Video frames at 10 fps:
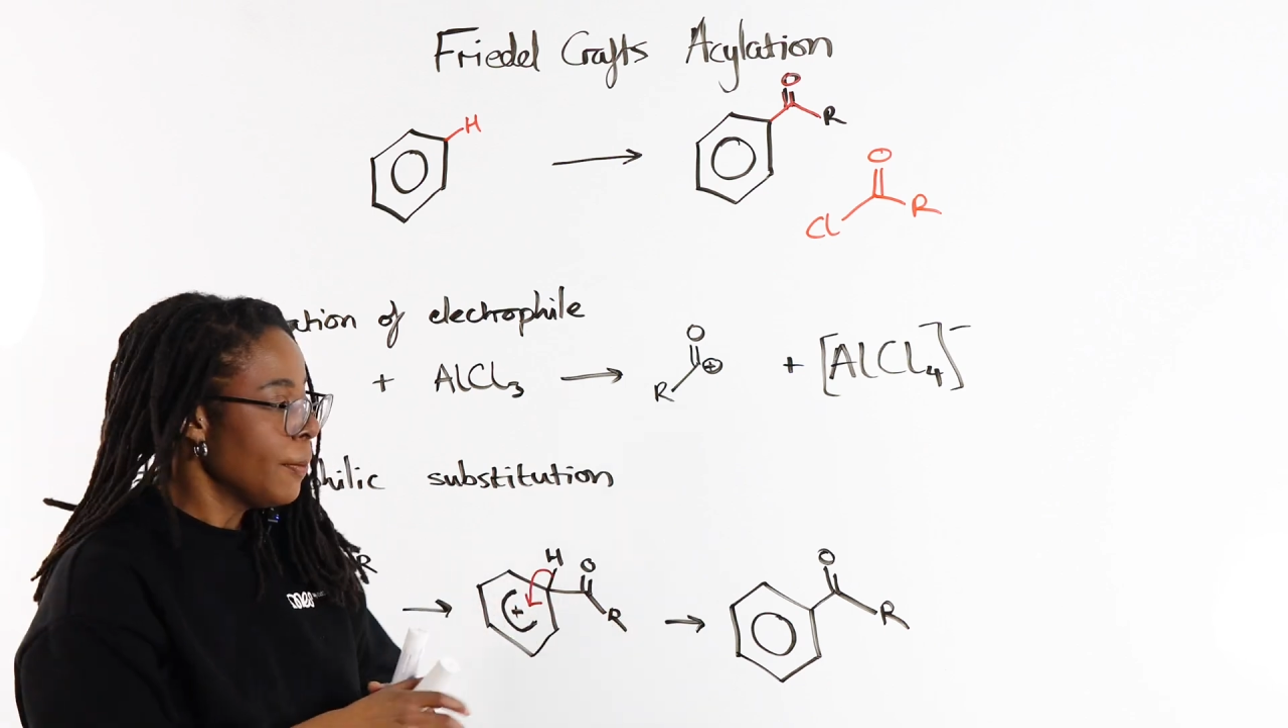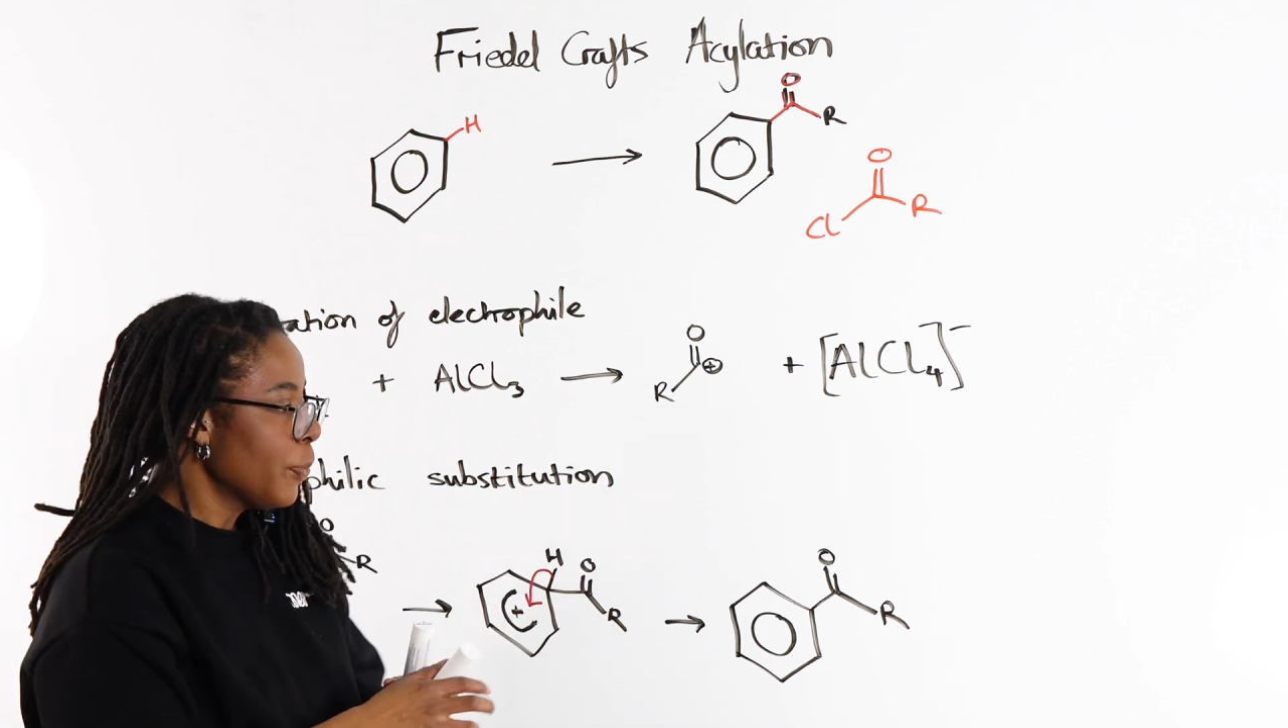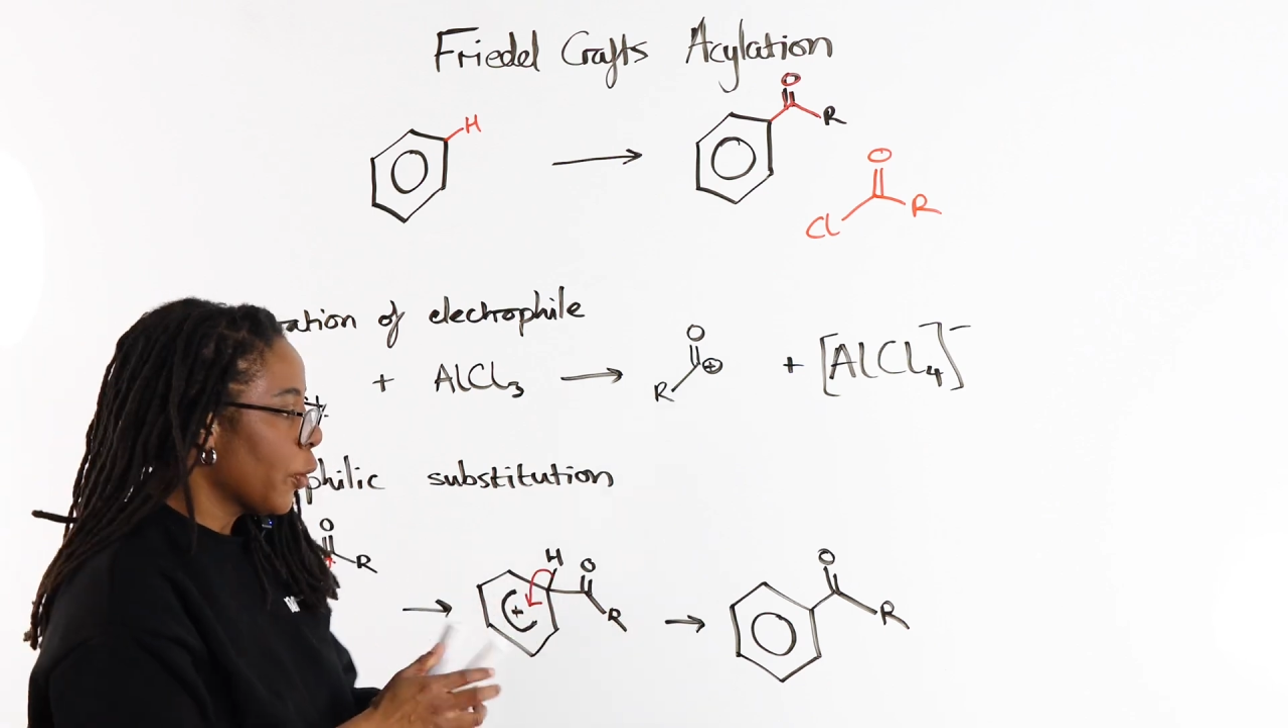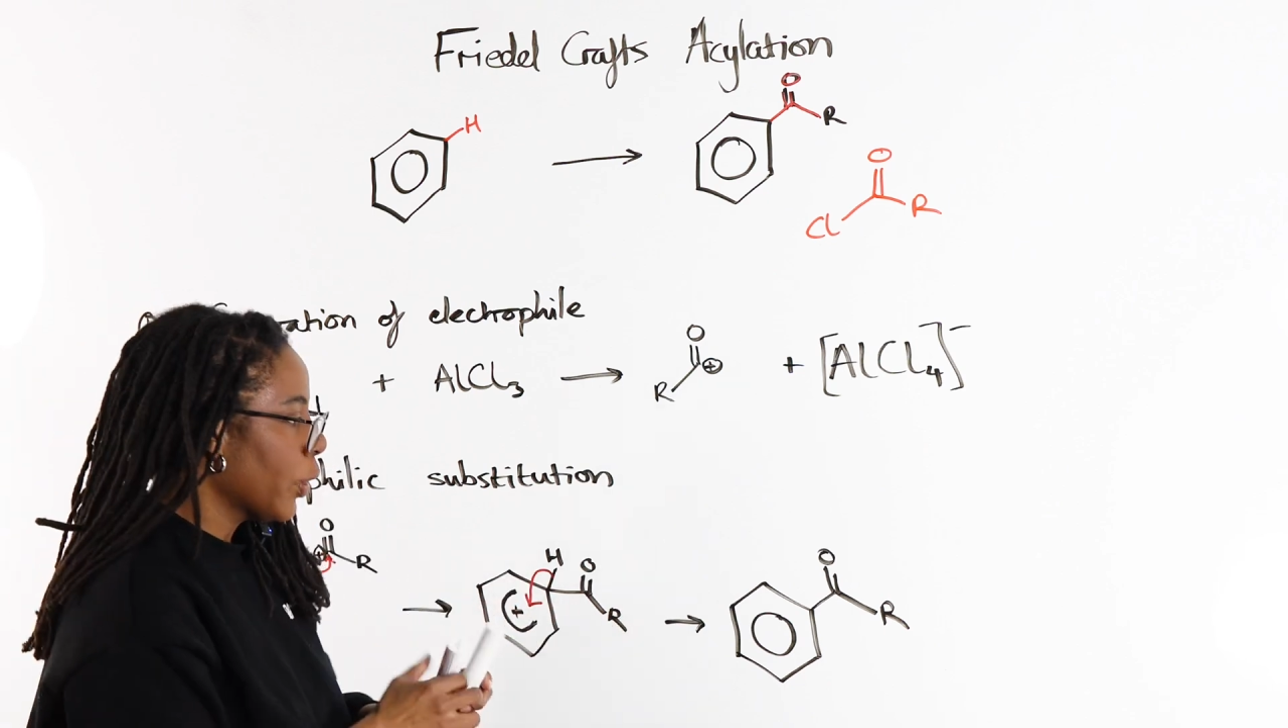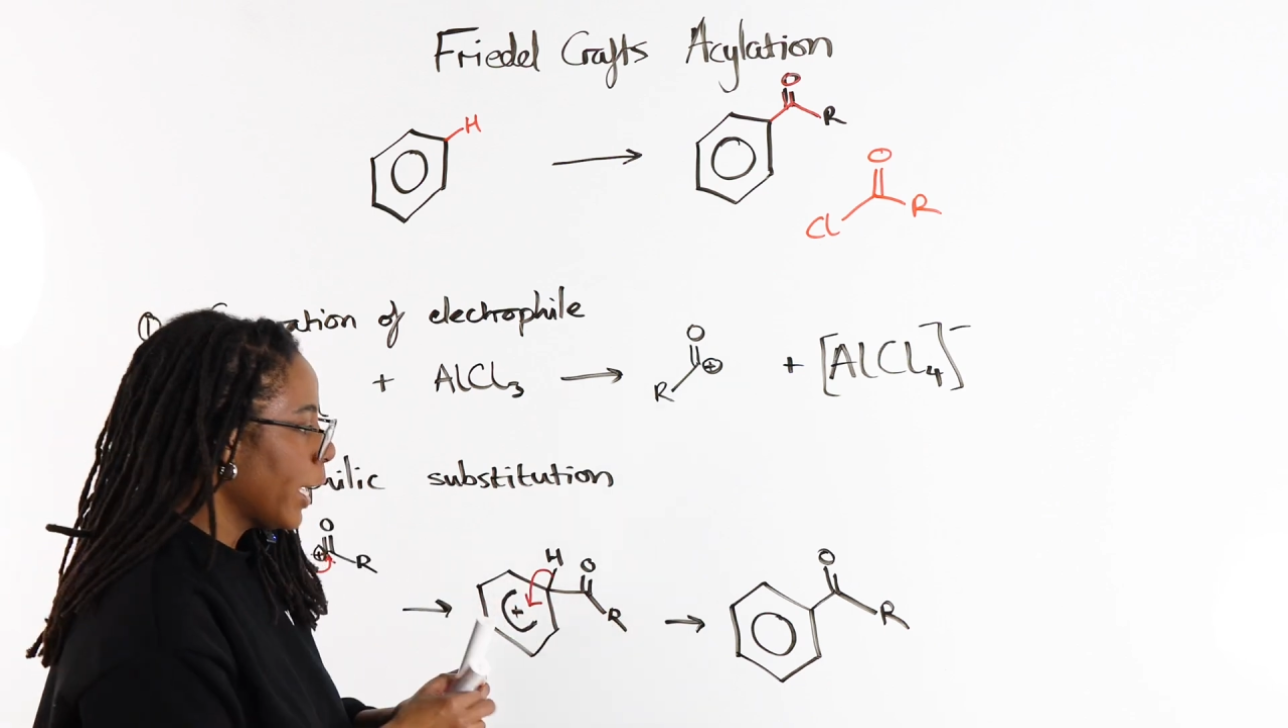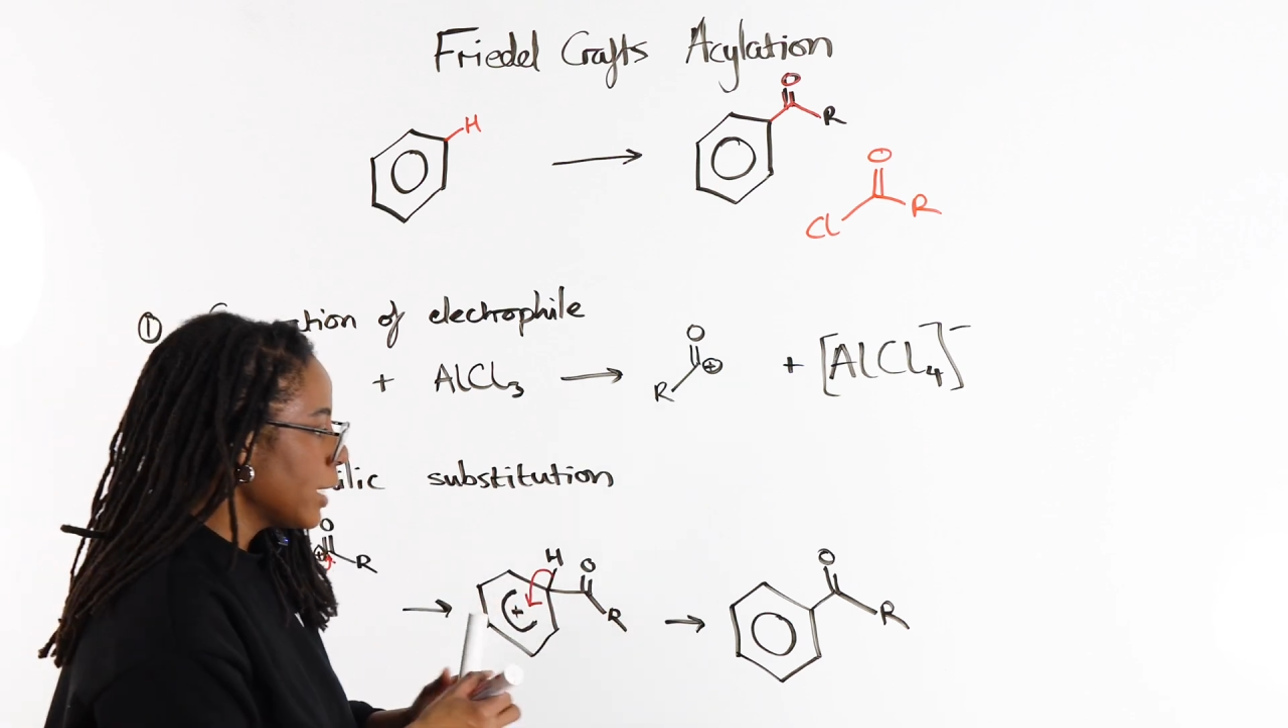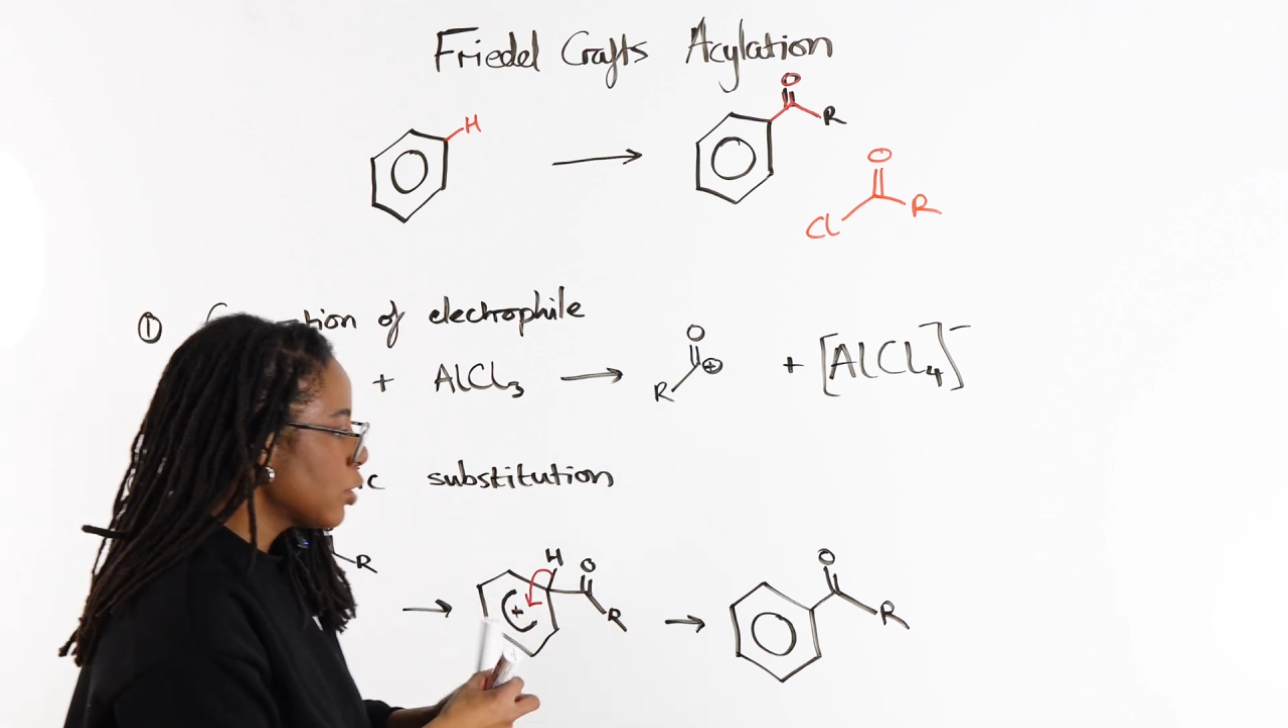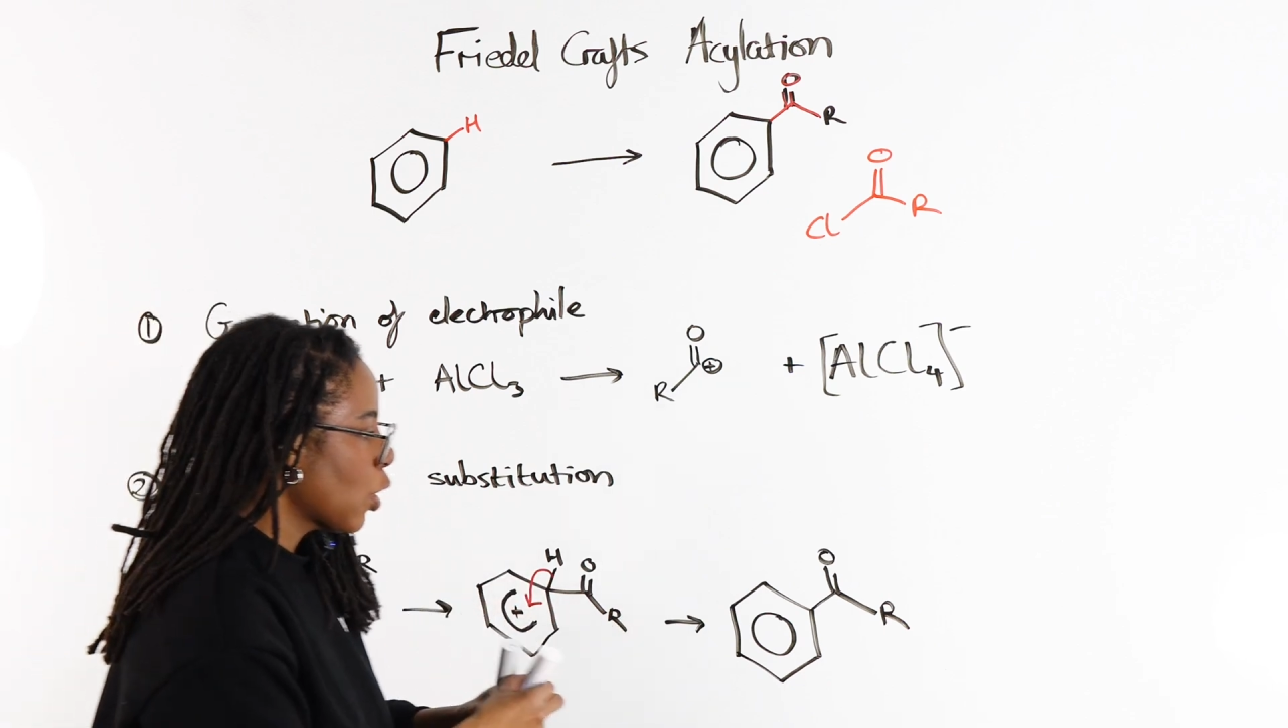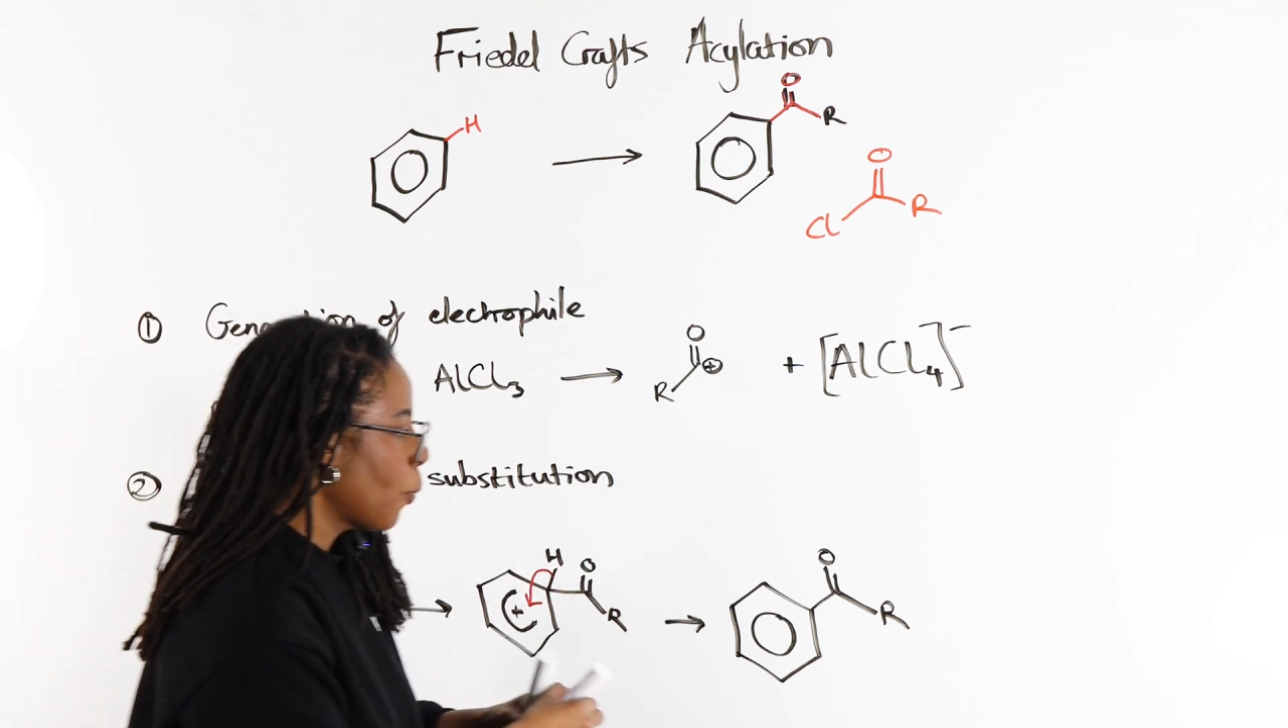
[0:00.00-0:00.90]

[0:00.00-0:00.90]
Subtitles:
Okay, so